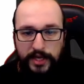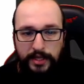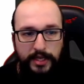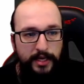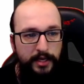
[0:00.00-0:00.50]

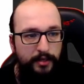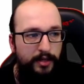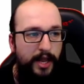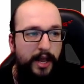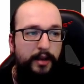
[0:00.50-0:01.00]
need it,
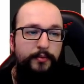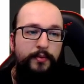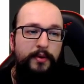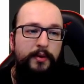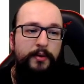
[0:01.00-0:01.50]
and
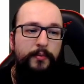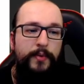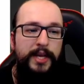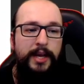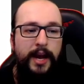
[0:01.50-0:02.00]
we
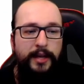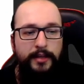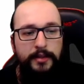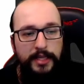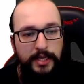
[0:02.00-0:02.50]
kind of
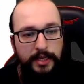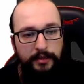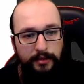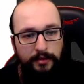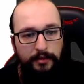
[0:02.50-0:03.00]
need,
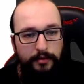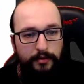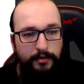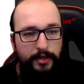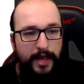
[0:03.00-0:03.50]

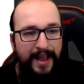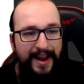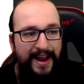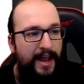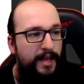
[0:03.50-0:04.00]

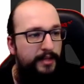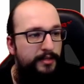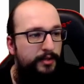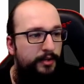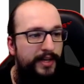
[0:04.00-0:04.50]

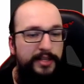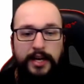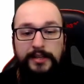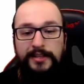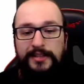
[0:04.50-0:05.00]
as you know,
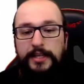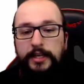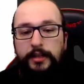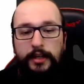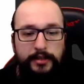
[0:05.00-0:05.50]
as a
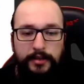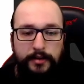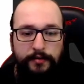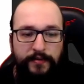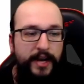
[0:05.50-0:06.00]
scene, as
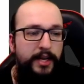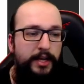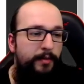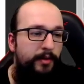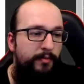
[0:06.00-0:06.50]
the fighting
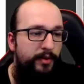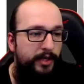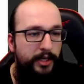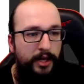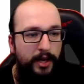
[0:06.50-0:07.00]
game
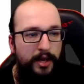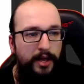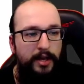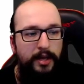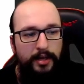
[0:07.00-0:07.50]
community,
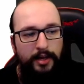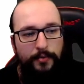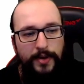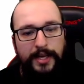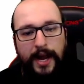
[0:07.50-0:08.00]

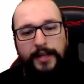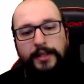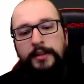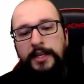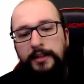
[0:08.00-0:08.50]
we kind of
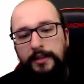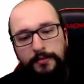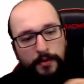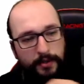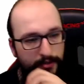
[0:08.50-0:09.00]
need this
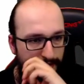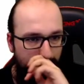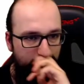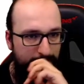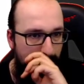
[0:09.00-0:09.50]
one to
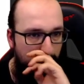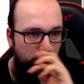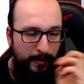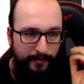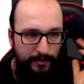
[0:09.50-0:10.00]
succeed.
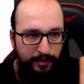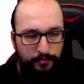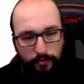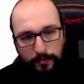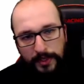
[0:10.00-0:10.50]
This
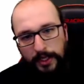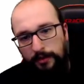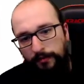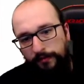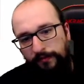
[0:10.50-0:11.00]
would be
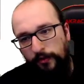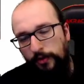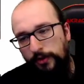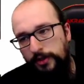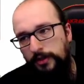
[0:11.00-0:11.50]
the
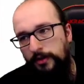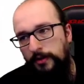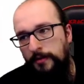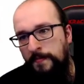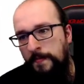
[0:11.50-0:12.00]
first,
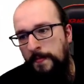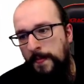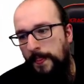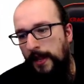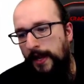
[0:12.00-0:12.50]

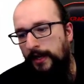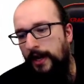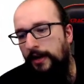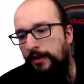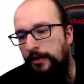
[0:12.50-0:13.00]
like,
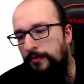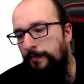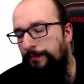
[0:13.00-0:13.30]
I don't know,